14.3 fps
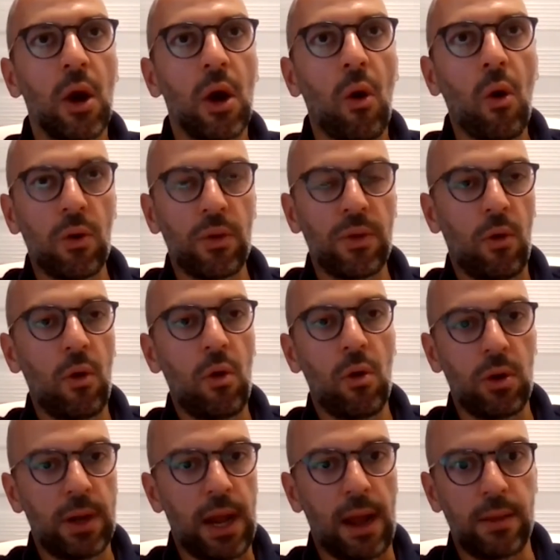
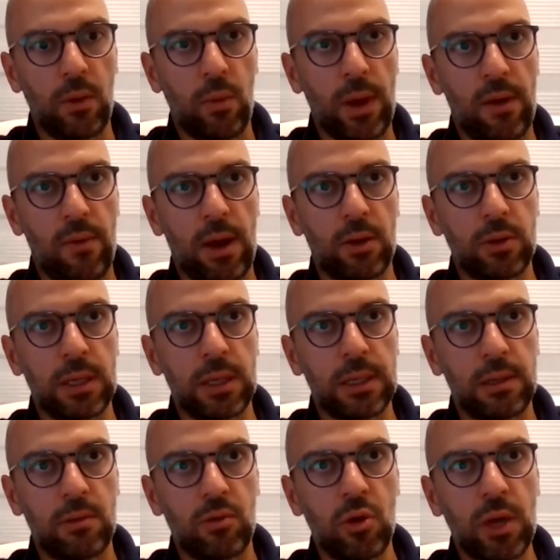Or the other way around,
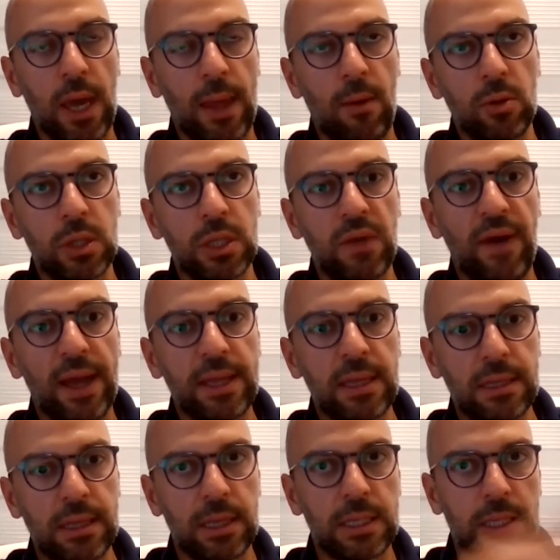you can also divide it
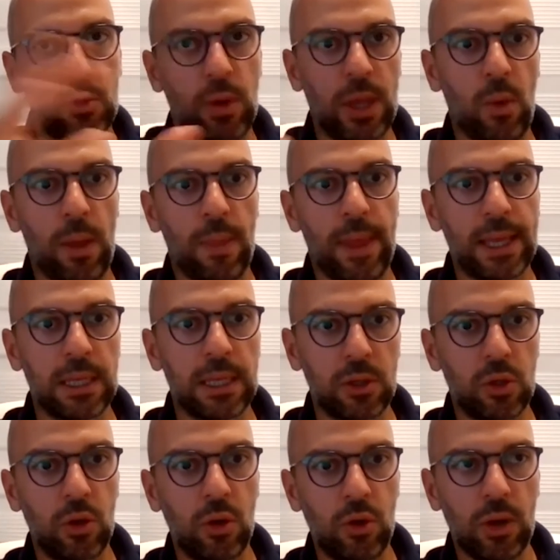this 21 days in
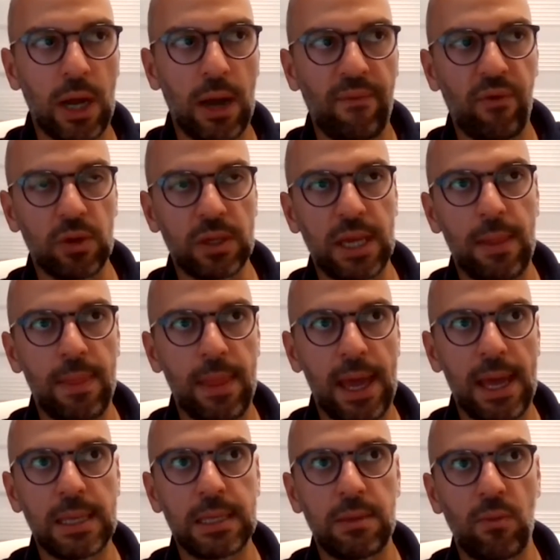2. You come for 10
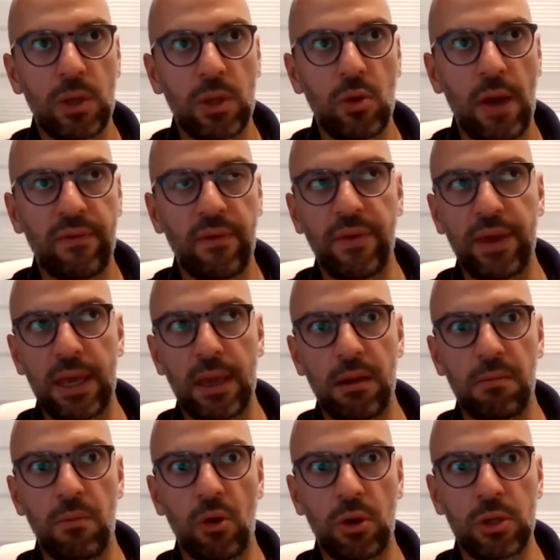days, we do everything here,
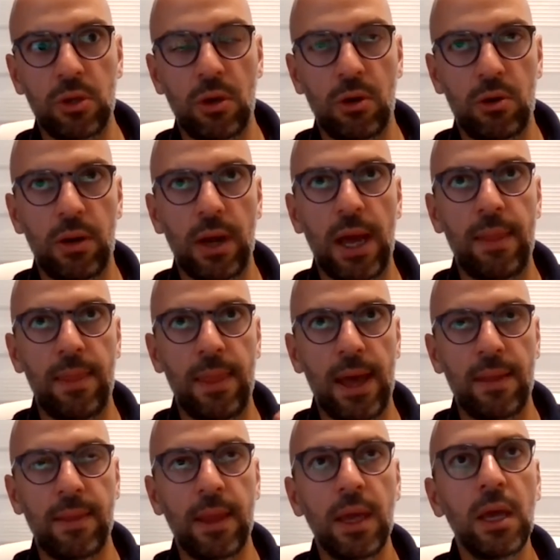monitor, and
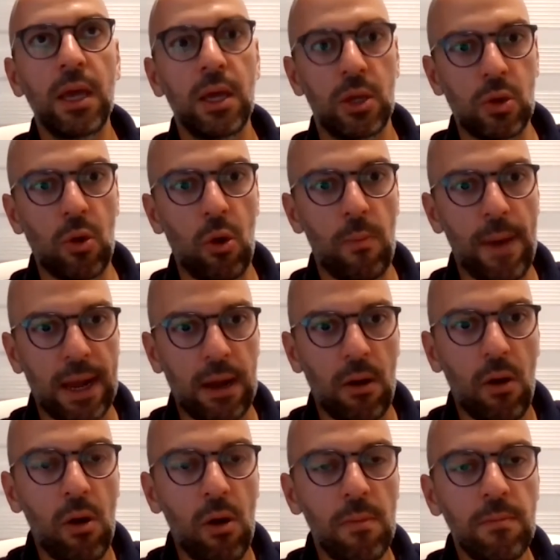then you go back
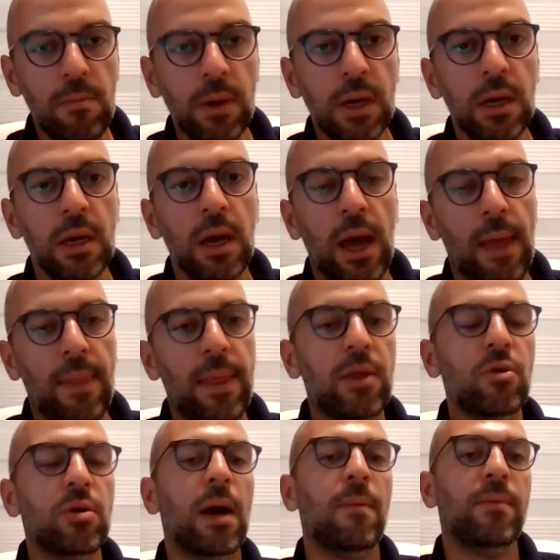home, and then
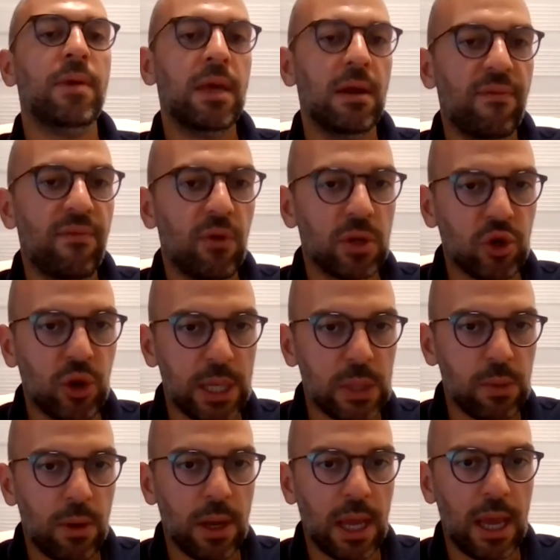you come here for
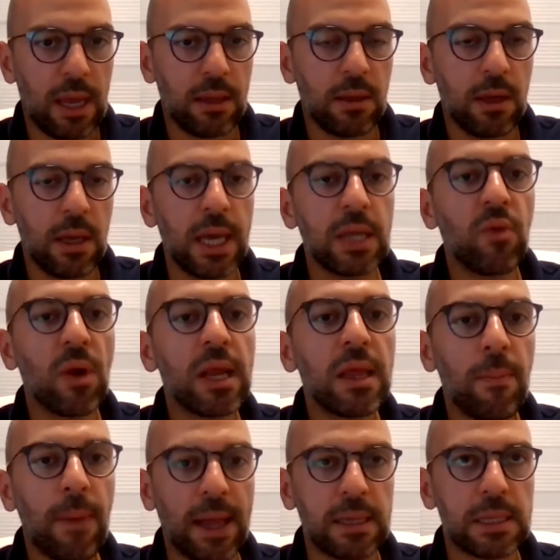transfer again. It really
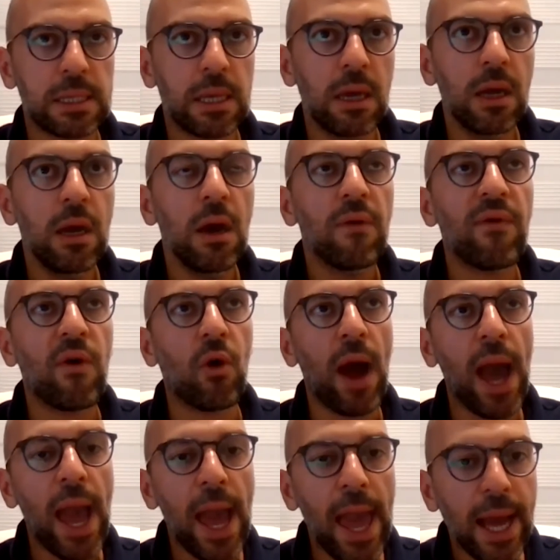depends.
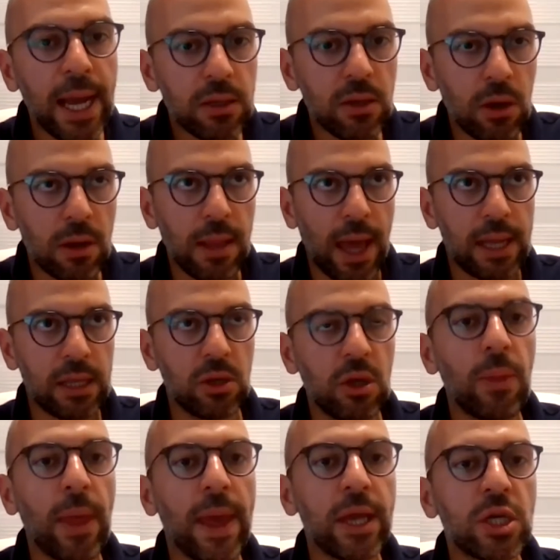For like the
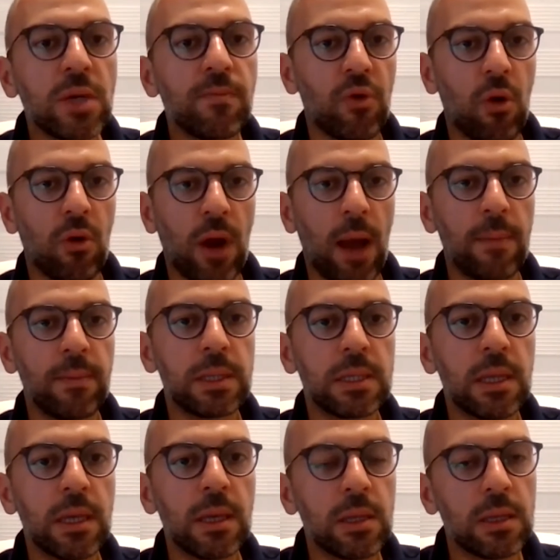donation programs,
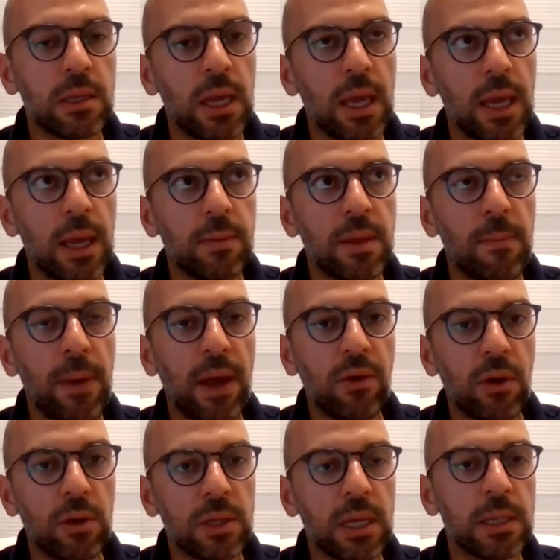the
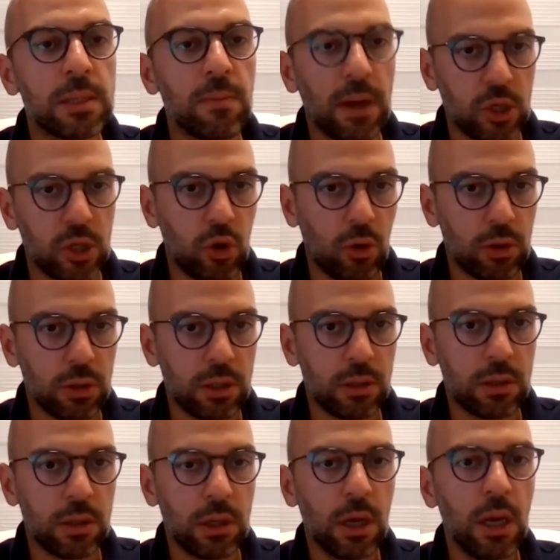period is much shorter.
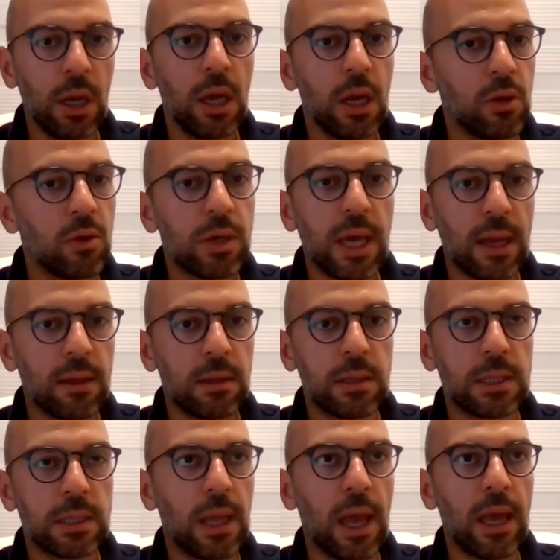You can
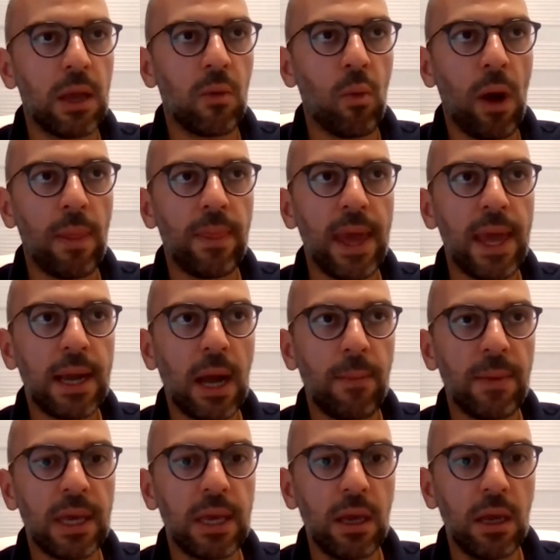stay 1 day
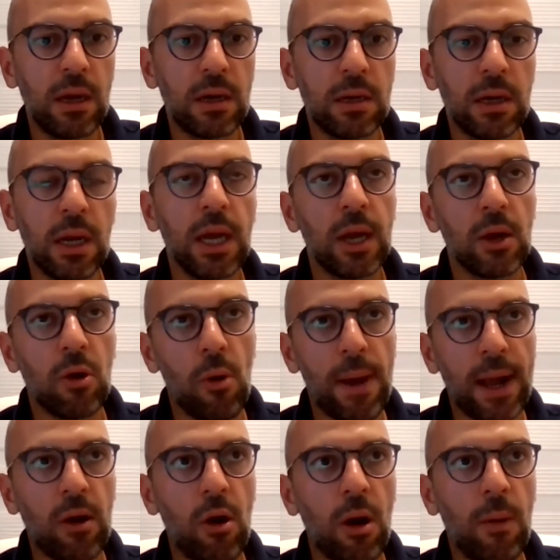coming here, go
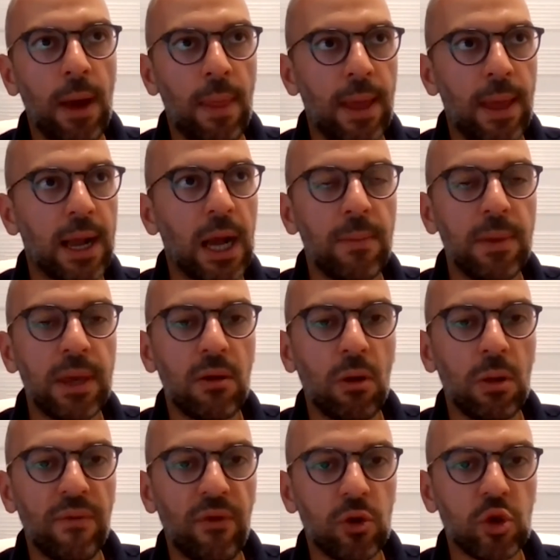back home, and then come here
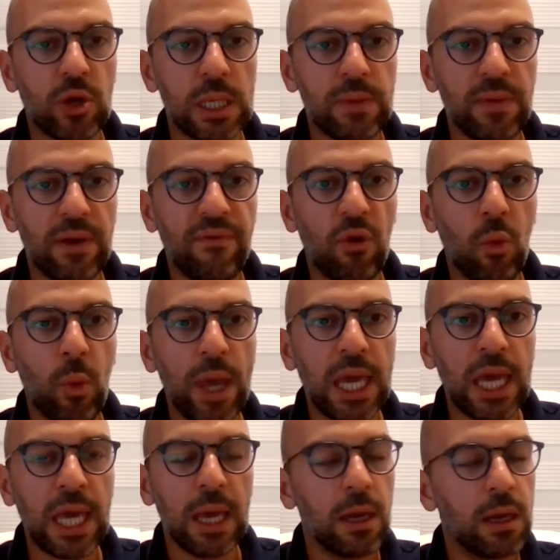only for transfer for a week.
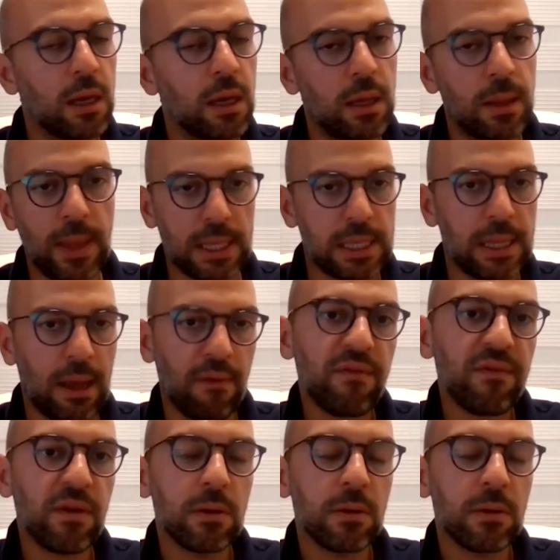That's enough.